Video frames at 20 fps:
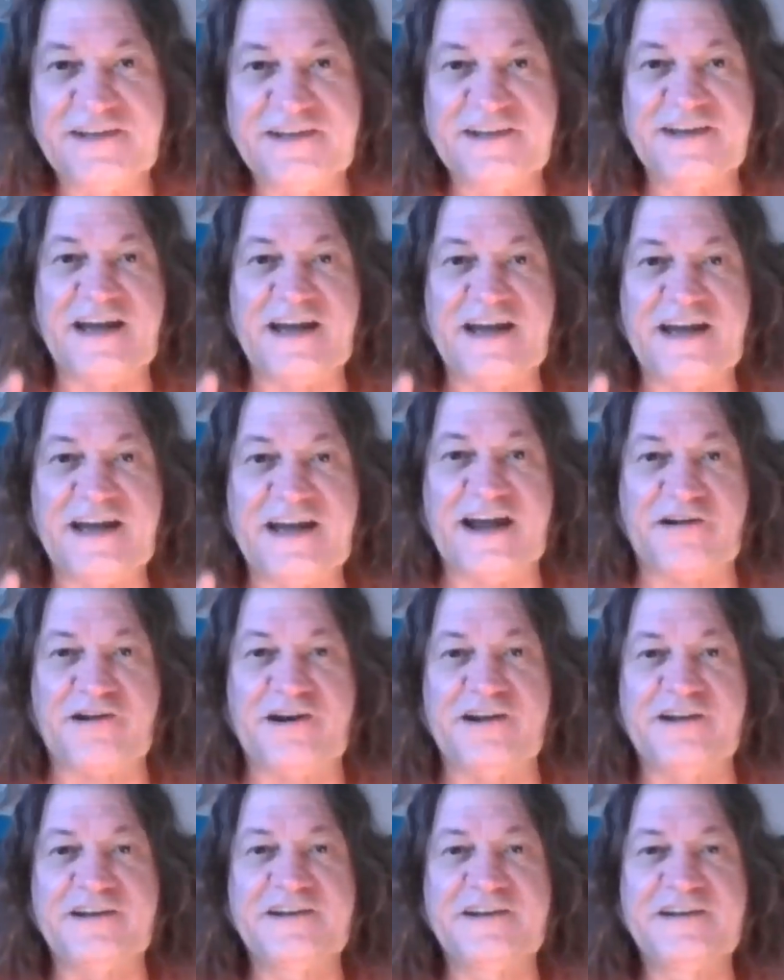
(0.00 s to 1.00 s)
error
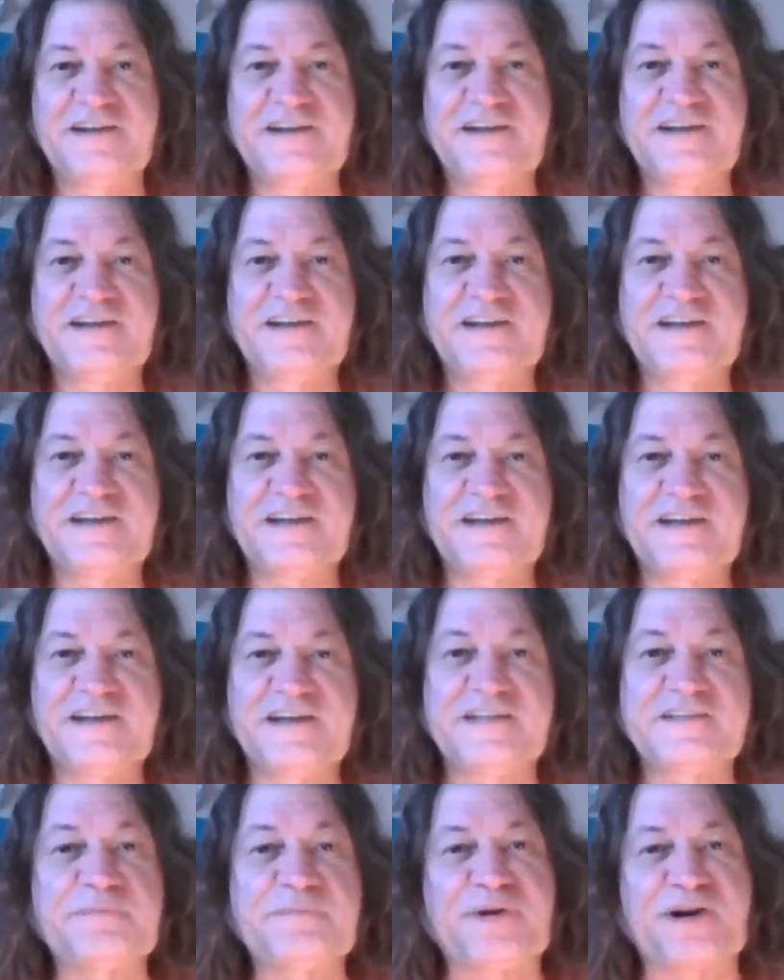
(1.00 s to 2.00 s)

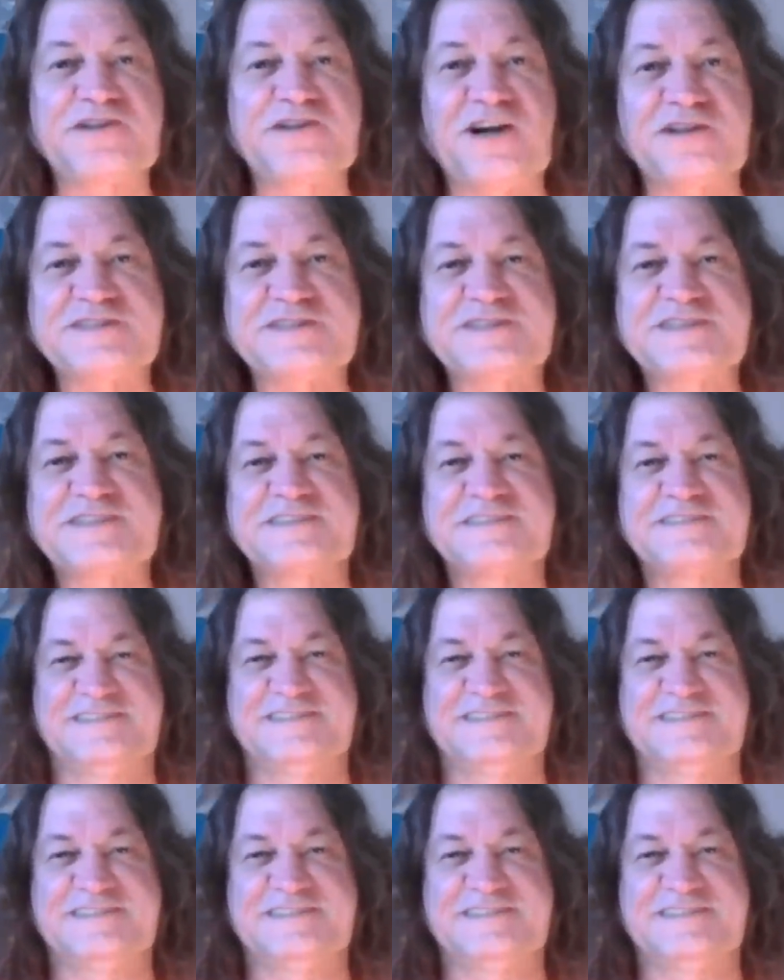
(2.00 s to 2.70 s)
in the prognosis.